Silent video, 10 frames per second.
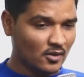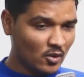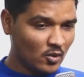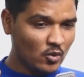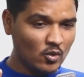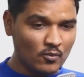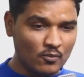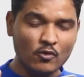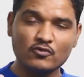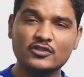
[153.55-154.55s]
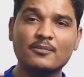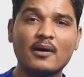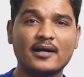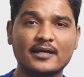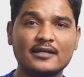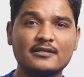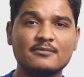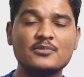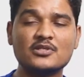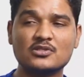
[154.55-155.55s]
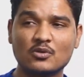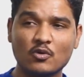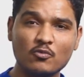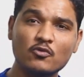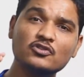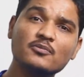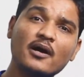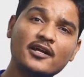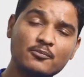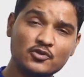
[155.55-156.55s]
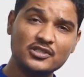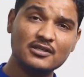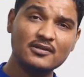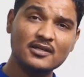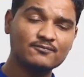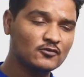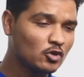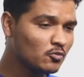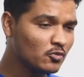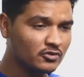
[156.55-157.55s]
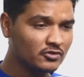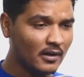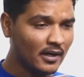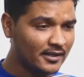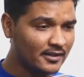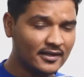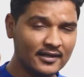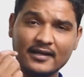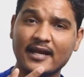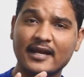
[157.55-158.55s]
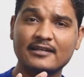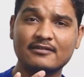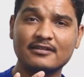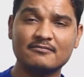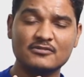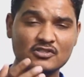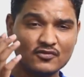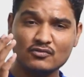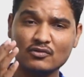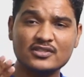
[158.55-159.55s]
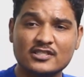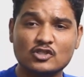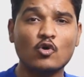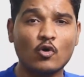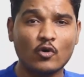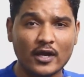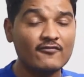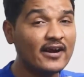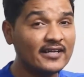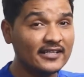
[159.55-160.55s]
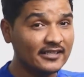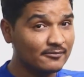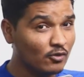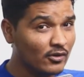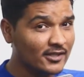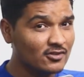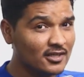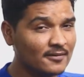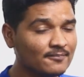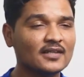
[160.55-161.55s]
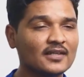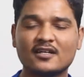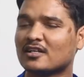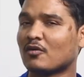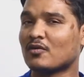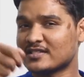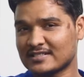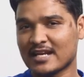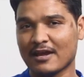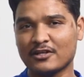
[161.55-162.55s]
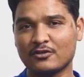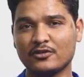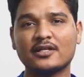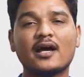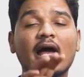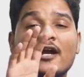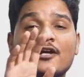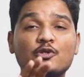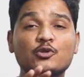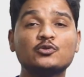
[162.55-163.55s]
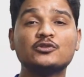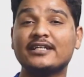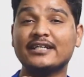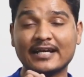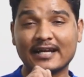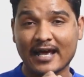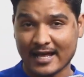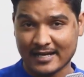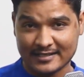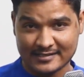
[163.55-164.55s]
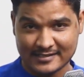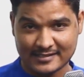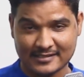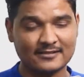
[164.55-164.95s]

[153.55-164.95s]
Who moved the market? Means who moved the market positively? Who moved the market negatively? Means which was the stock and why did it move actually? Now let's dive into it and do the detailed analysis.